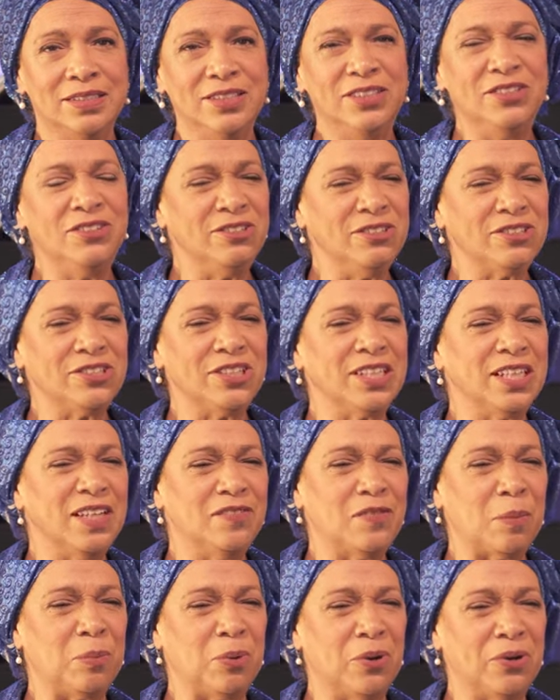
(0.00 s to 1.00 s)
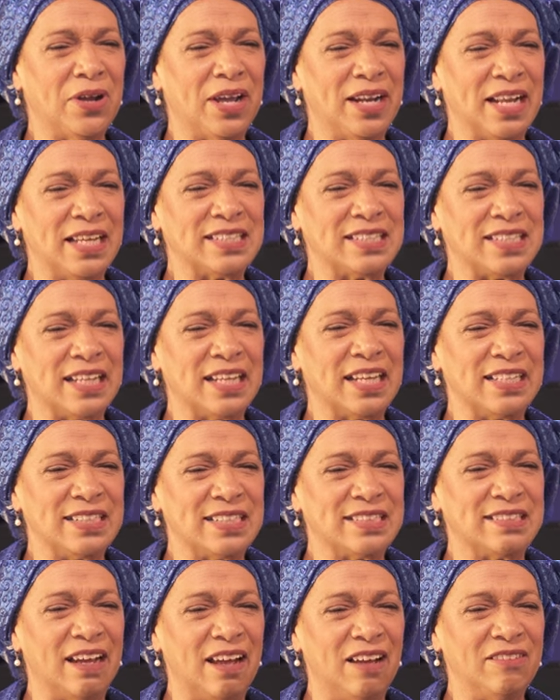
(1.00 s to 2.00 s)
you know, you should give up on all that
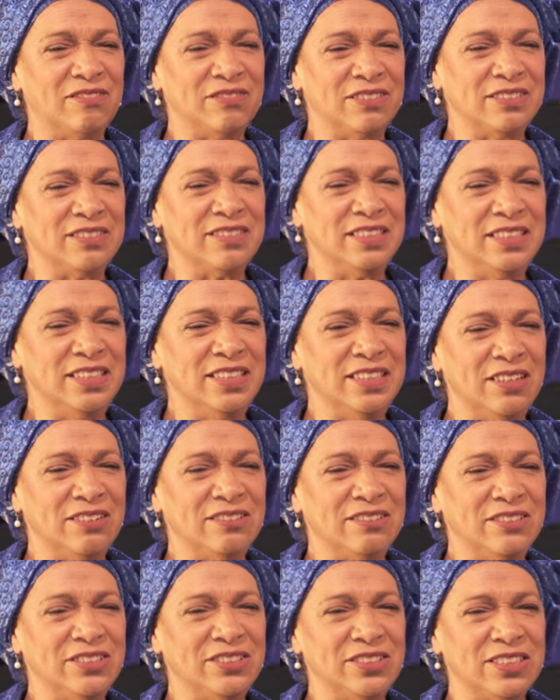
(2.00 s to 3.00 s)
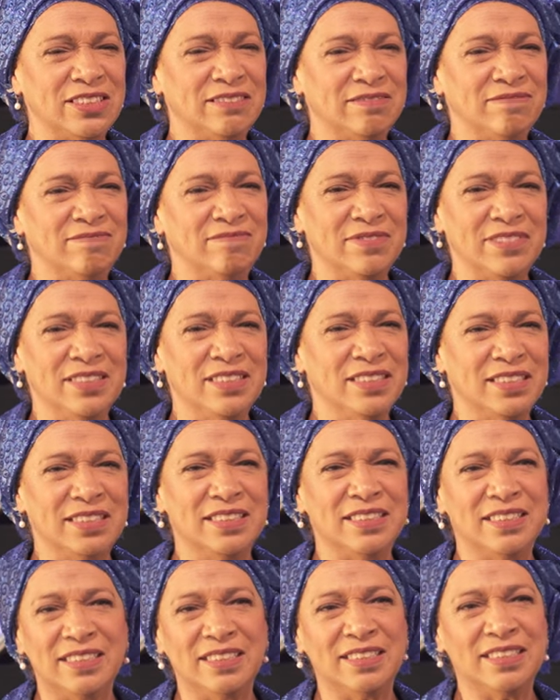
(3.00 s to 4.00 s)
singing stuff. You know, you should,
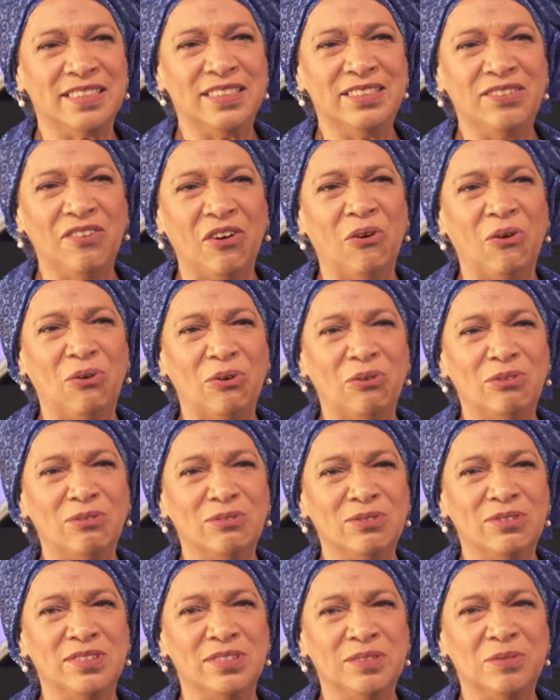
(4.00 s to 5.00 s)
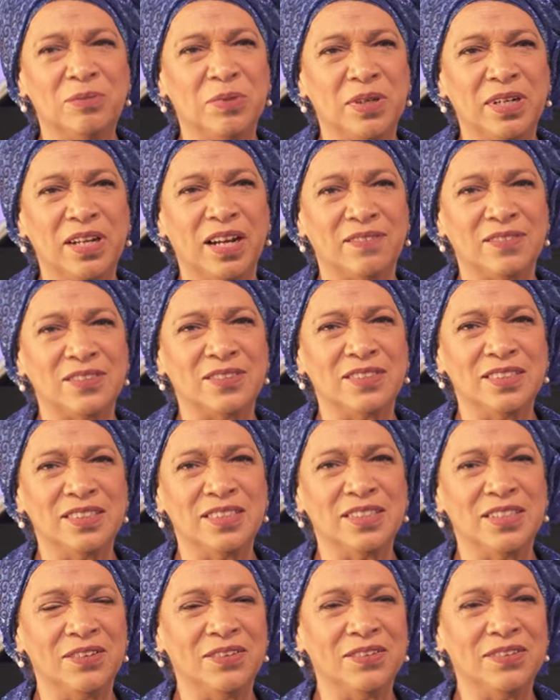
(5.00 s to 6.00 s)
you're old, whatever,
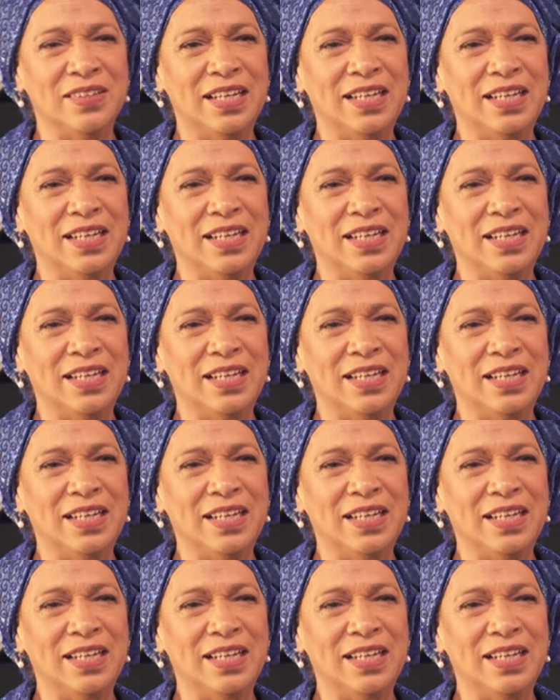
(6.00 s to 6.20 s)
you know.